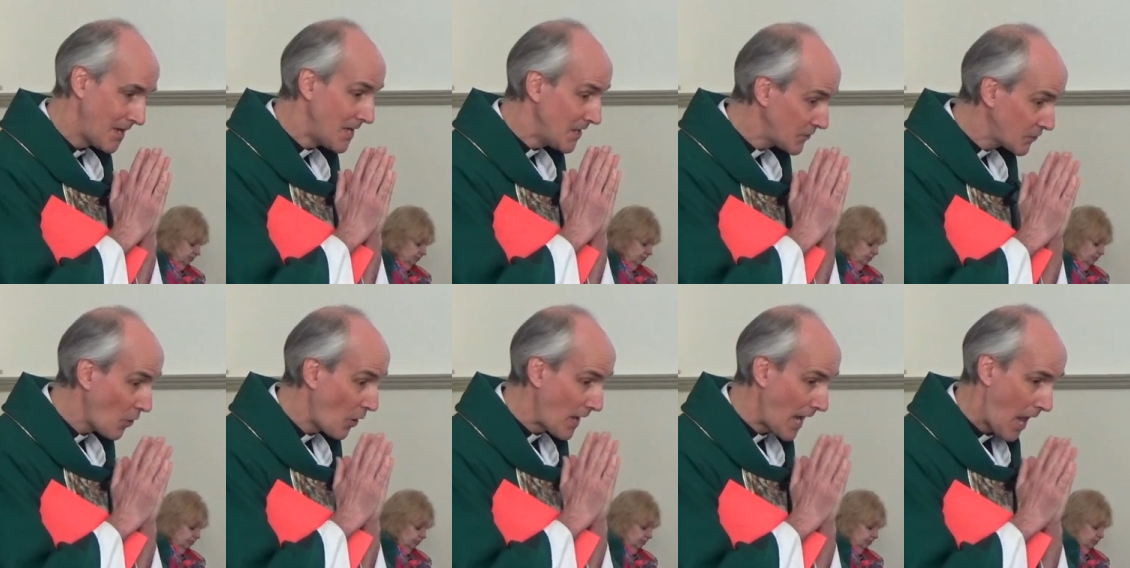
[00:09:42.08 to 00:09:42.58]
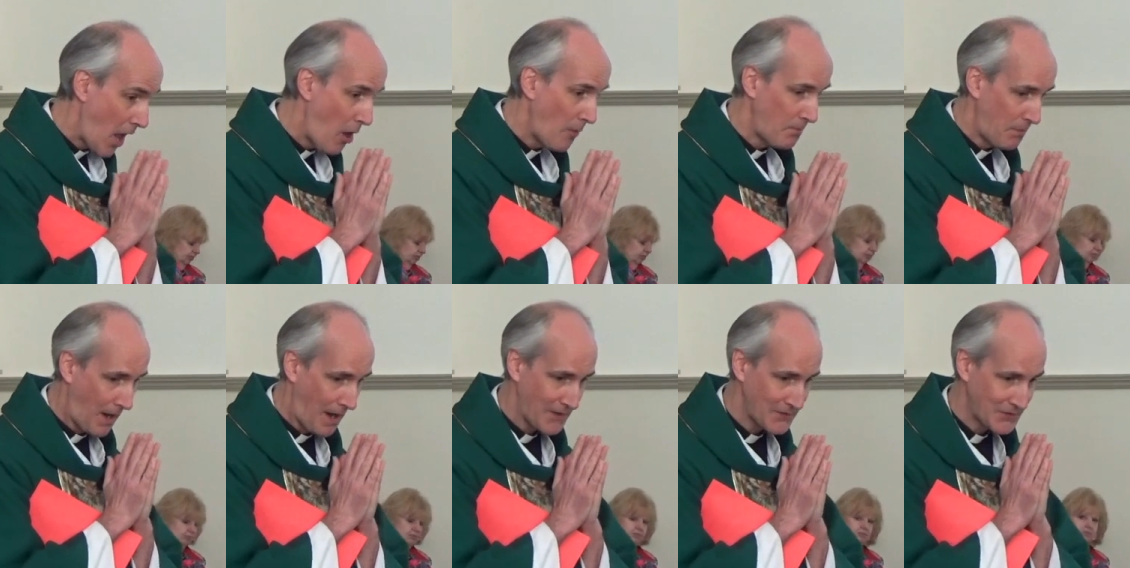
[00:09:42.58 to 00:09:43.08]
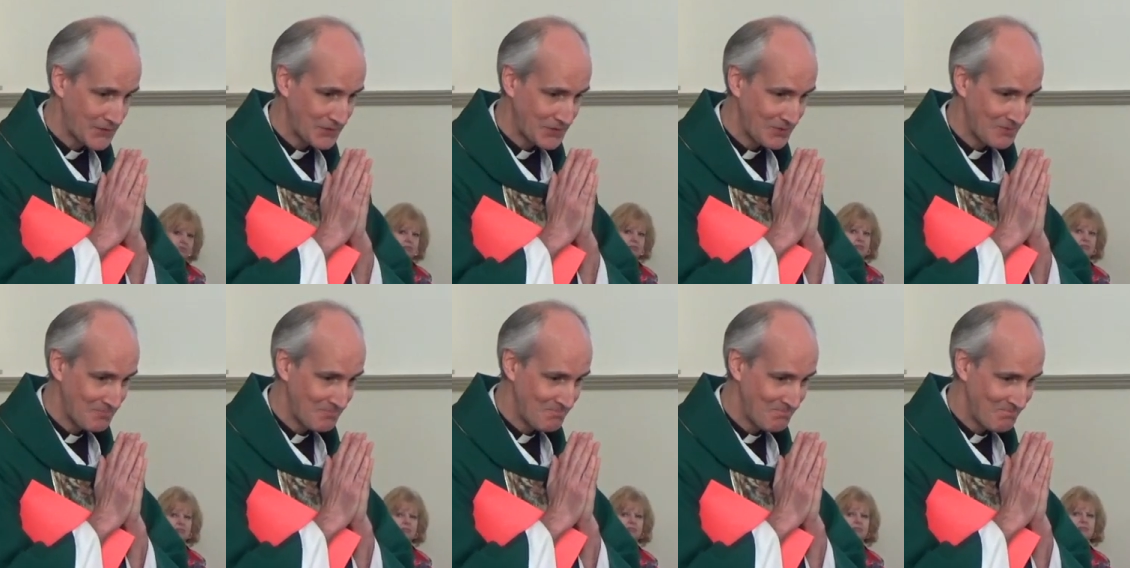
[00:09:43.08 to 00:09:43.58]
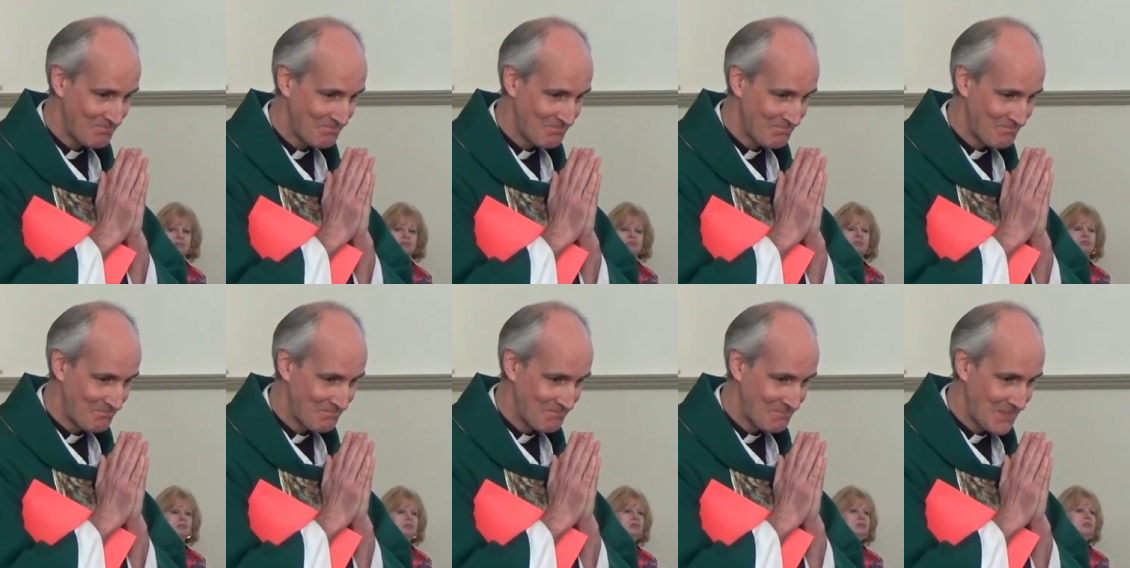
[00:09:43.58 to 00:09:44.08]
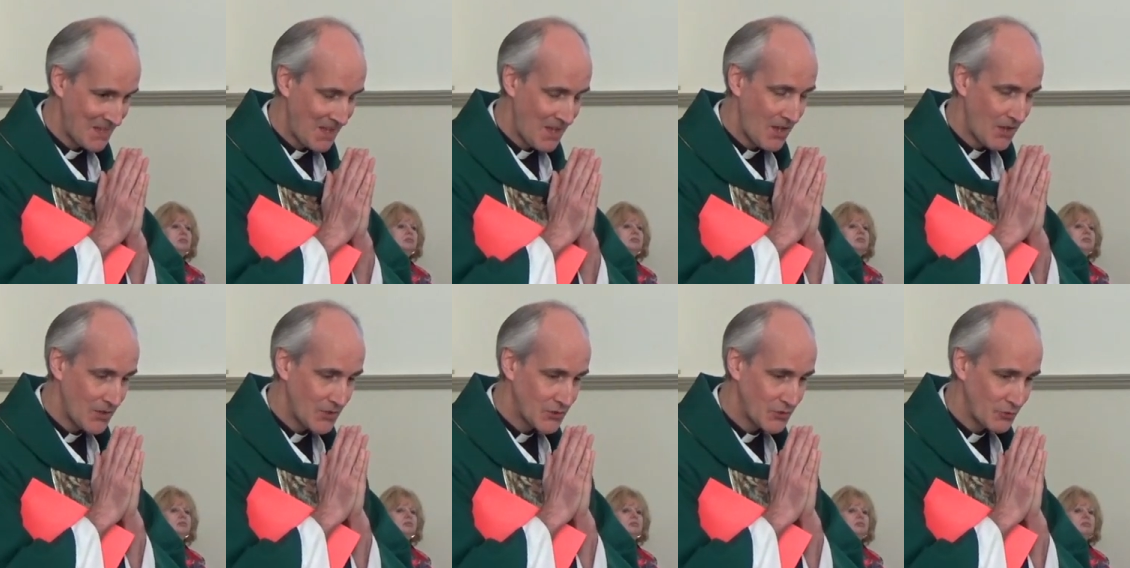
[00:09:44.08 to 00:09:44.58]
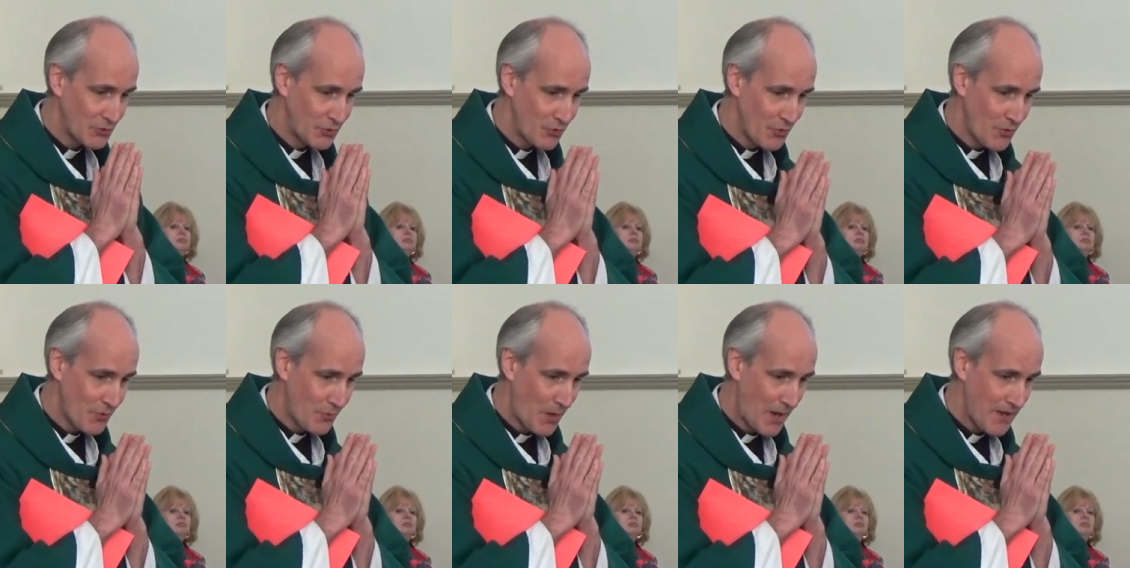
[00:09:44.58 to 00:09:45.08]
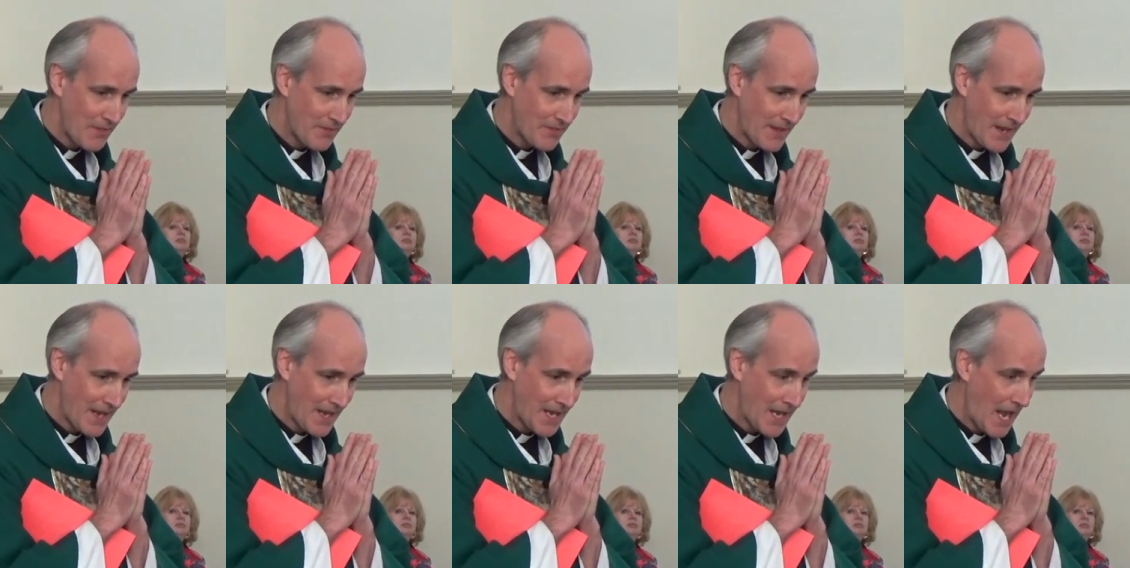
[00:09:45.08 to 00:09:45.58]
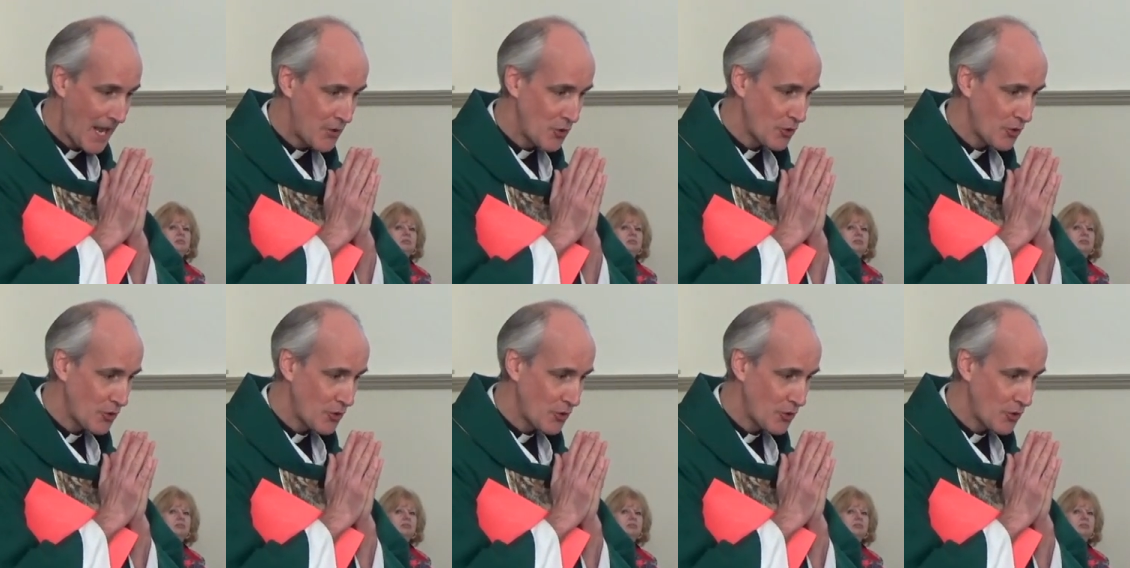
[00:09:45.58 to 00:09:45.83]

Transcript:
Speaker 1: He's going to help us. So do the right thing, and